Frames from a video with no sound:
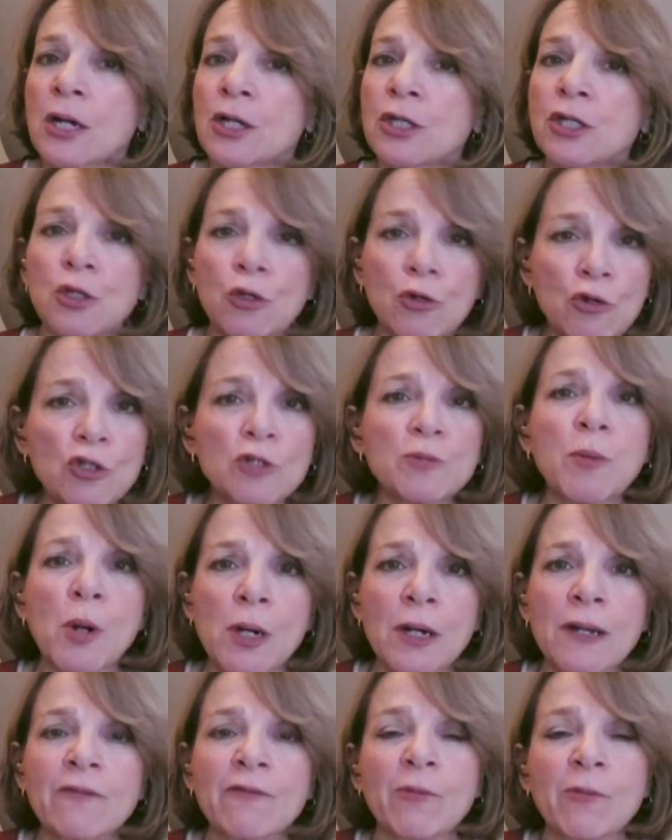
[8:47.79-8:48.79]
Huge
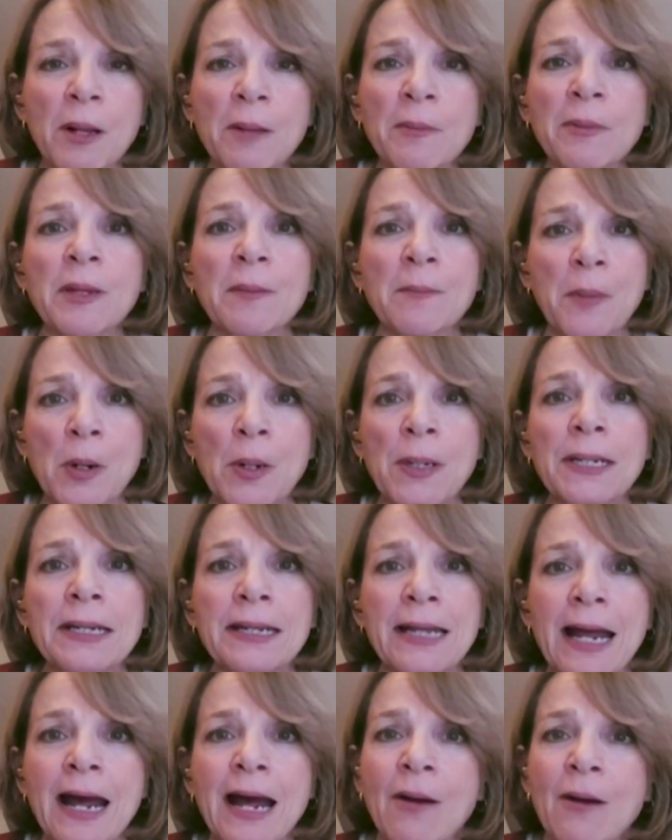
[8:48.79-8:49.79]
part of the Republican Party
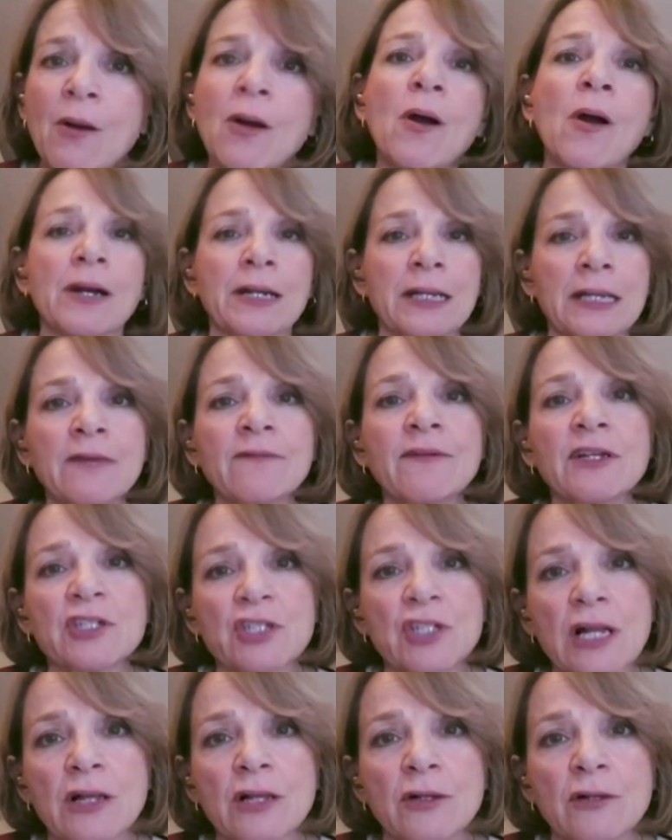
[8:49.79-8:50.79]
now are
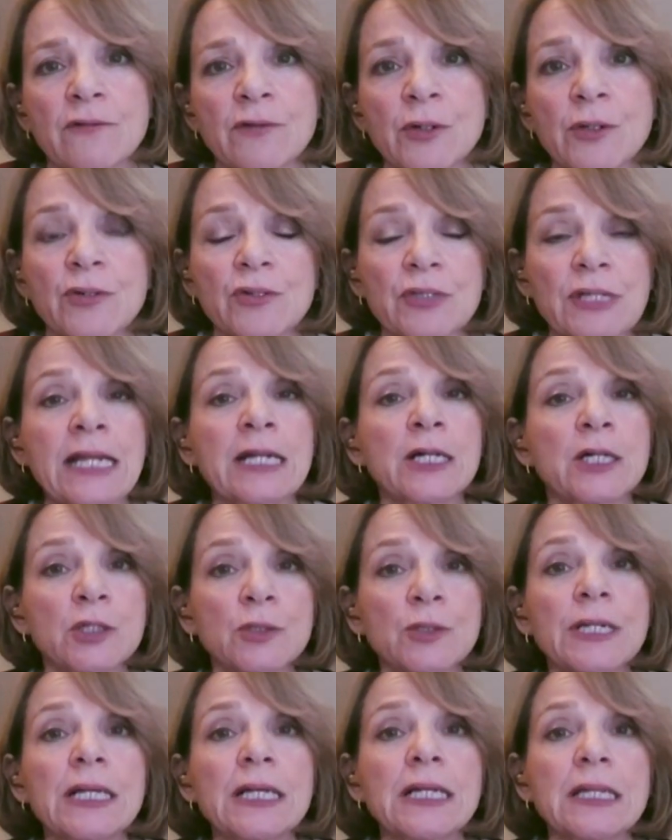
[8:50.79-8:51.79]
evangelical voters,
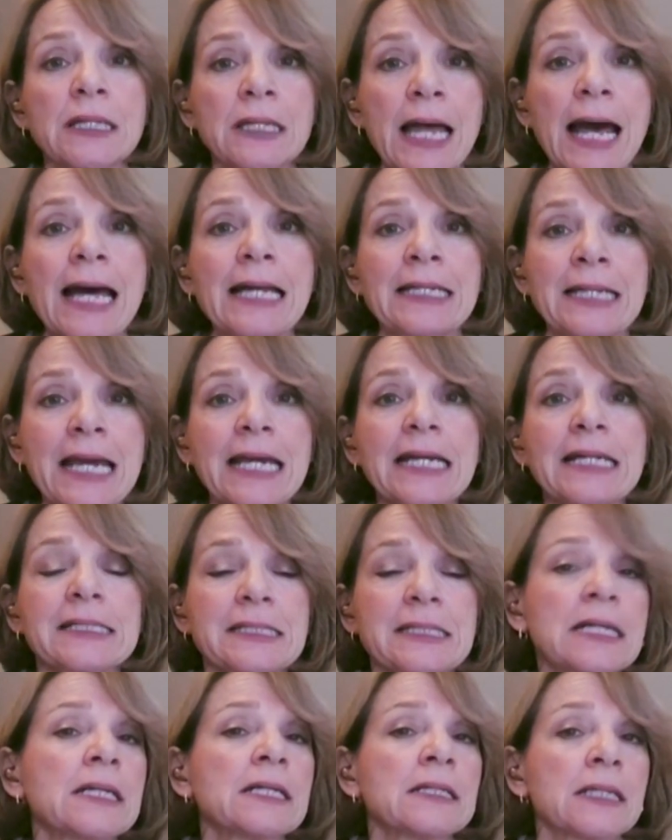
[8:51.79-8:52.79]
including
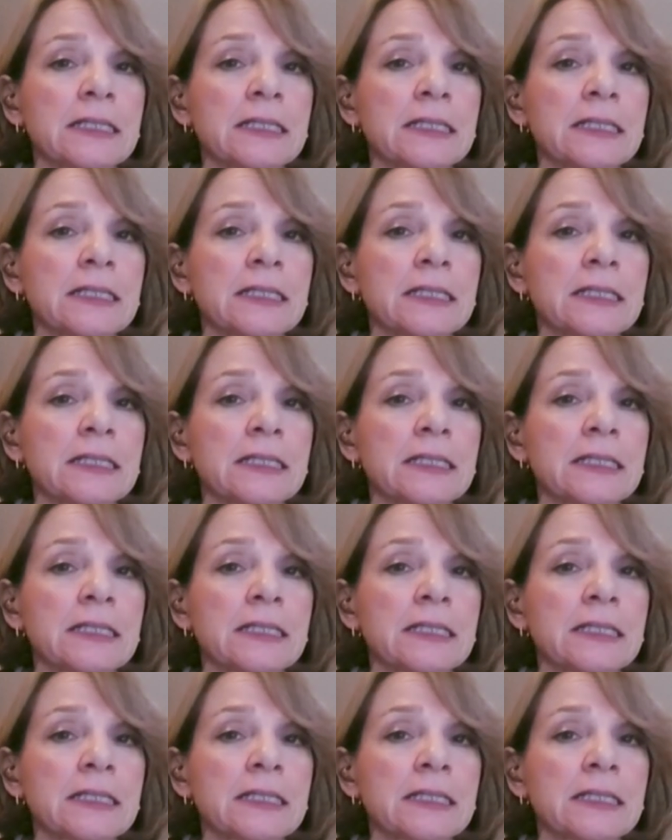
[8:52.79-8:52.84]
Latinx,